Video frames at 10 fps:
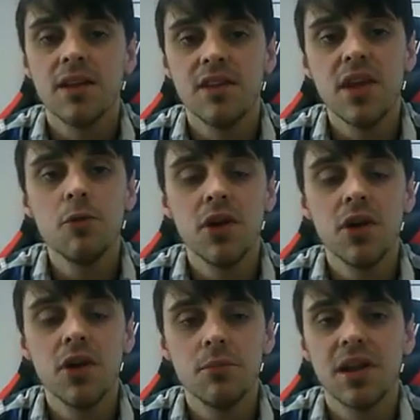they've now
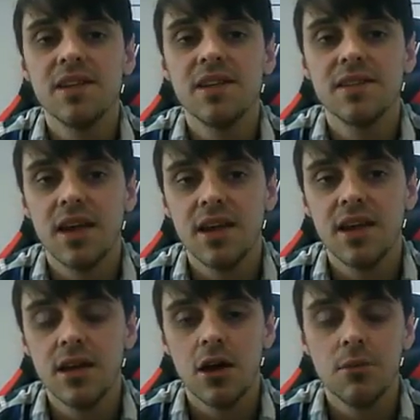put in place
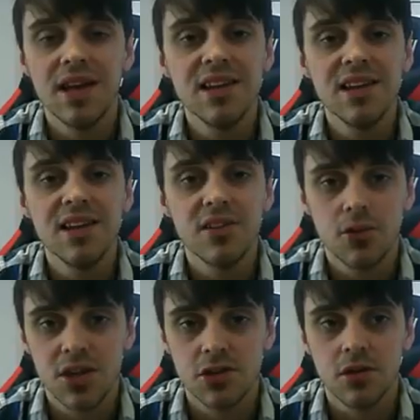a leaders
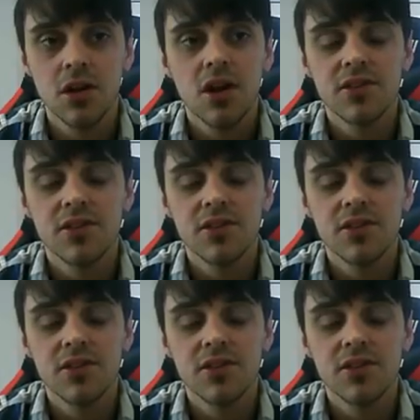commission.